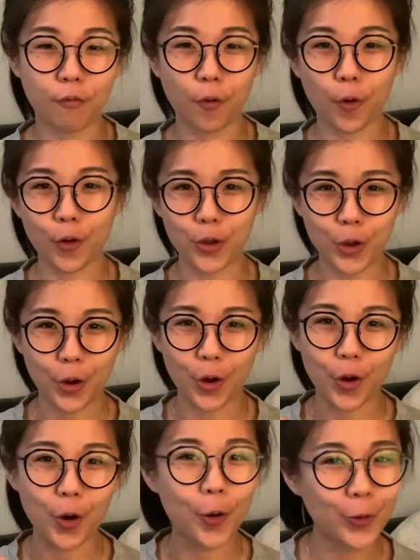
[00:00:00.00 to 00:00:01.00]
for
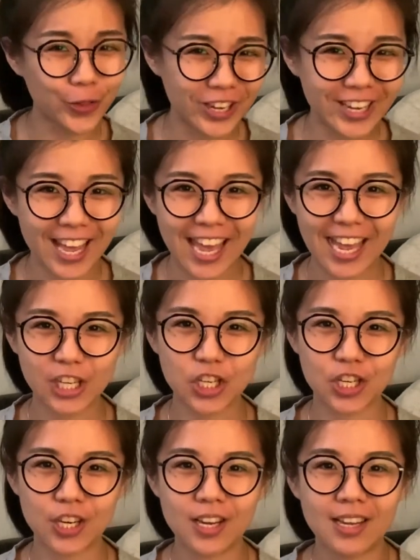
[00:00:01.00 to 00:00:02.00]
your older
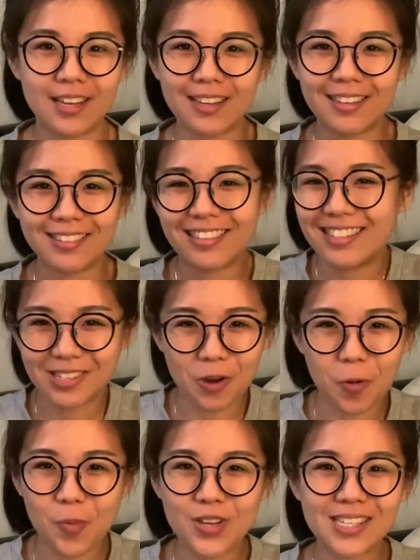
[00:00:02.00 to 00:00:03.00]
age. It's
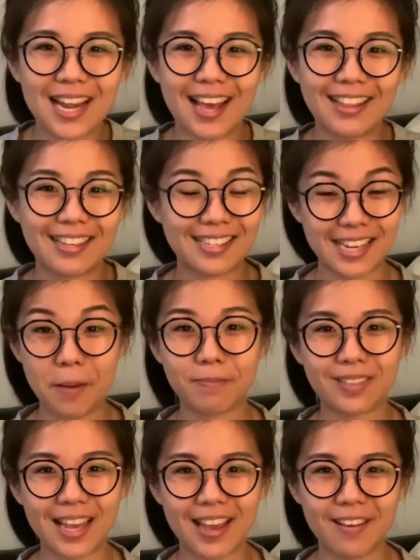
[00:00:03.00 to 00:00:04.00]
almost like the
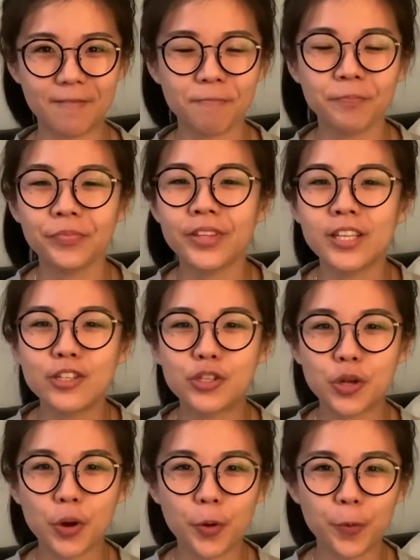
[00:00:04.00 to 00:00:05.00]
same thing.
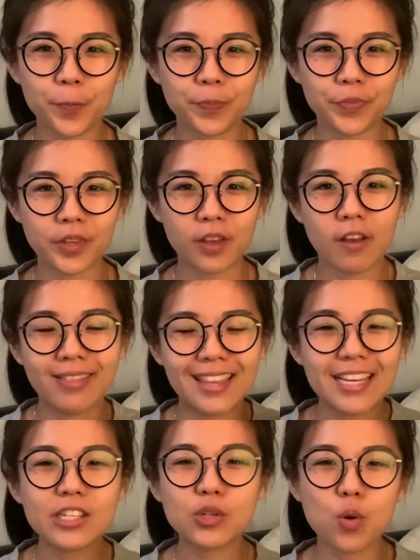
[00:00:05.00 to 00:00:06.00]
So
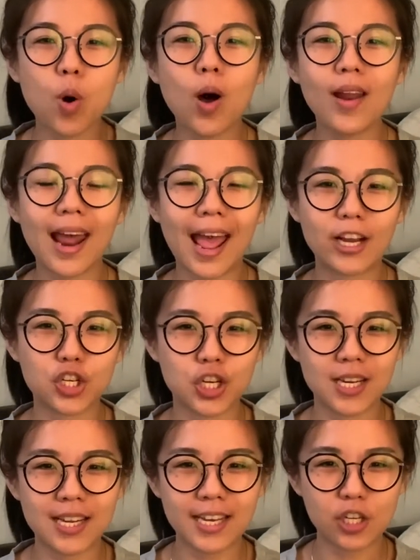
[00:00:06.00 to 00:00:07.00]
this quote
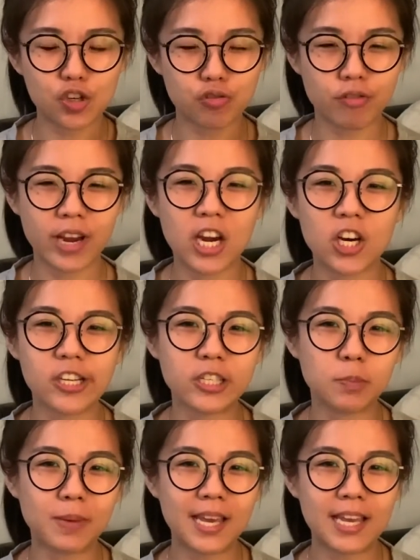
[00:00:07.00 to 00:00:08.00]
actually
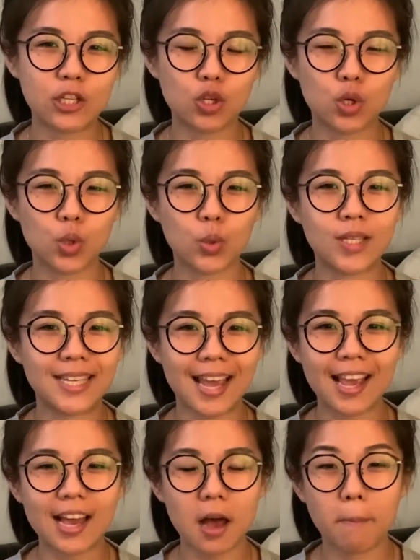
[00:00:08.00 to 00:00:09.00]
triggers me to think